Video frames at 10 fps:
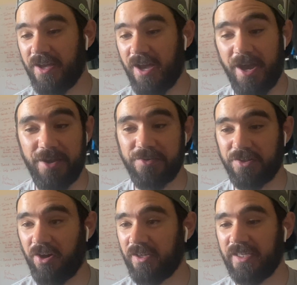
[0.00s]
And
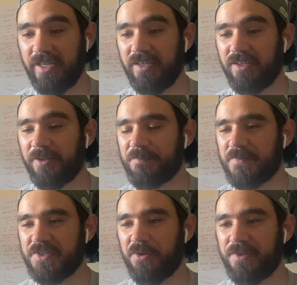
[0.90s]
I hear you.
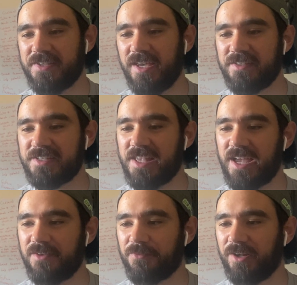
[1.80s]
So it's here to
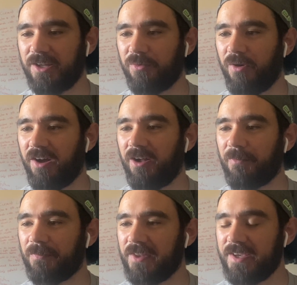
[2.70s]
stay for a little
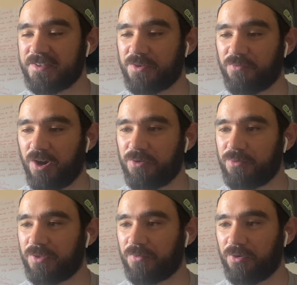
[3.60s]
while. It is the
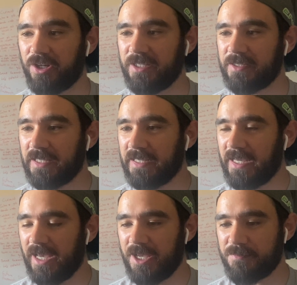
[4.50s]
Rogue 3
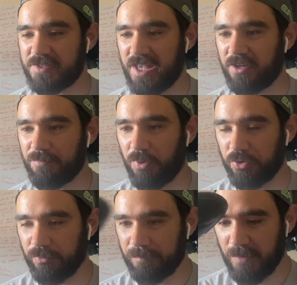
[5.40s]
standard
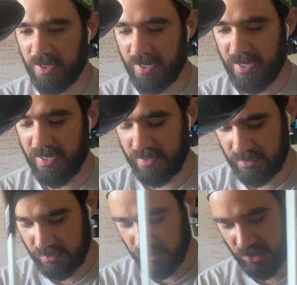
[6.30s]
model.
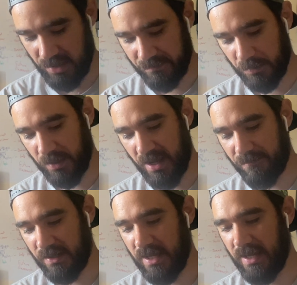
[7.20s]
And the shaft that we
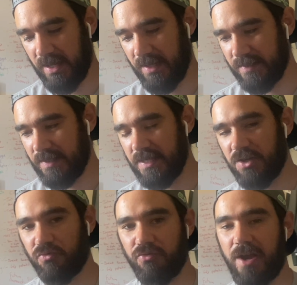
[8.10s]
have in here is the
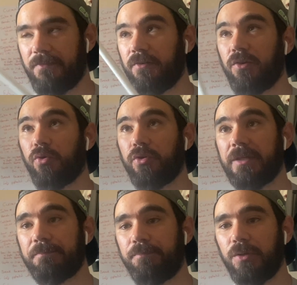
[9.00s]

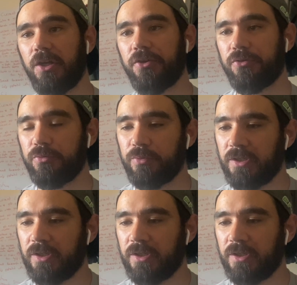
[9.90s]
Grapholoy Blue.